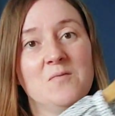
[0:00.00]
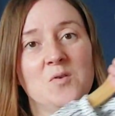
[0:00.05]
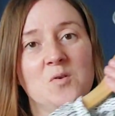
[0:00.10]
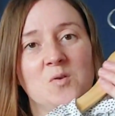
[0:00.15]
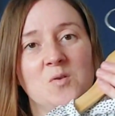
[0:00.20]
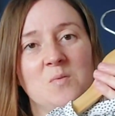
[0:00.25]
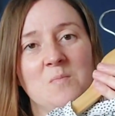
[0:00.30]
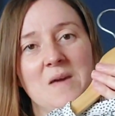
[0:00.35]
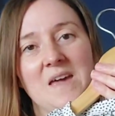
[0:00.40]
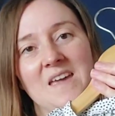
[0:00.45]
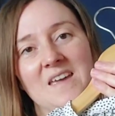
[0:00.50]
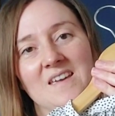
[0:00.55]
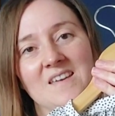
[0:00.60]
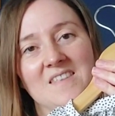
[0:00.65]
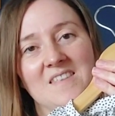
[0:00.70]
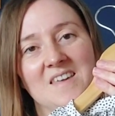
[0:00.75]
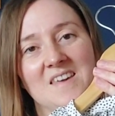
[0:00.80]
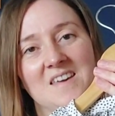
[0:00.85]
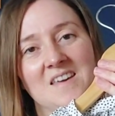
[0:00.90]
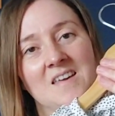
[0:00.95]
Fourth
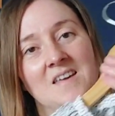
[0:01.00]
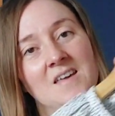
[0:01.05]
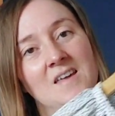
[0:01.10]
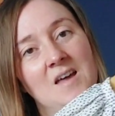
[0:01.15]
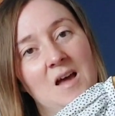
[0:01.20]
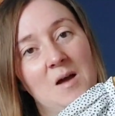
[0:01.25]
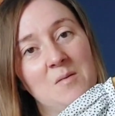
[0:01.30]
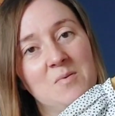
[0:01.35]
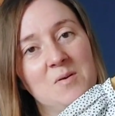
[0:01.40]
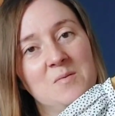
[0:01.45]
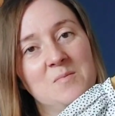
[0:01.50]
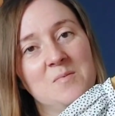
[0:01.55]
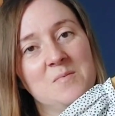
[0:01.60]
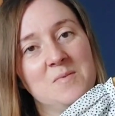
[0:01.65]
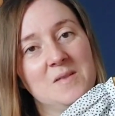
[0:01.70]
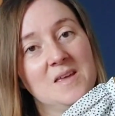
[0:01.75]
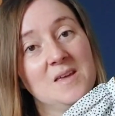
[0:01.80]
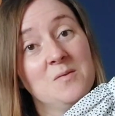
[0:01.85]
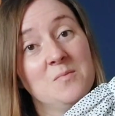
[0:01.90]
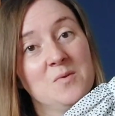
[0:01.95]
make that I
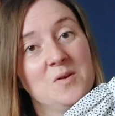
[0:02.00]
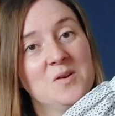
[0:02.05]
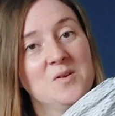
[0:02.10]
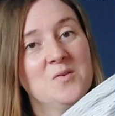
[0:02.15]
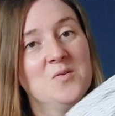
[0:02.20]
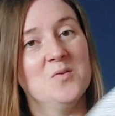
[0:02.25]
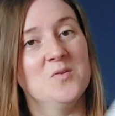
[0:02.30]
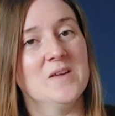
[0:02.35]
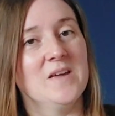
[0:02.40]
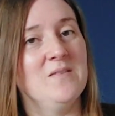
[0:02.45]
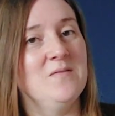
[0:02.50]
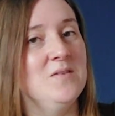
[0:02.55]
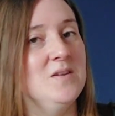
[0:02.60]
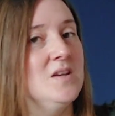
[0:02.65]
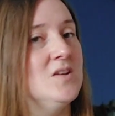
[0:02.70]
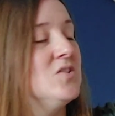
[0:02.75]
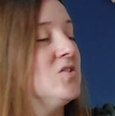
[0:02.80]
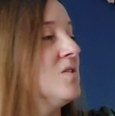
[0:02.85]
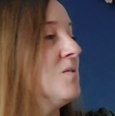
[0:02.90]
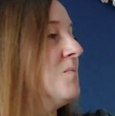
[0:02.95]
probably won't all get
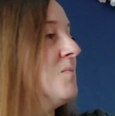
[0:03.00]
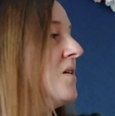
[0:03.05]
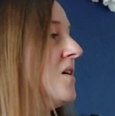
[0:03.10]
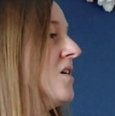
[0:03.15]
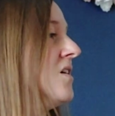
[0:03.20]
finished in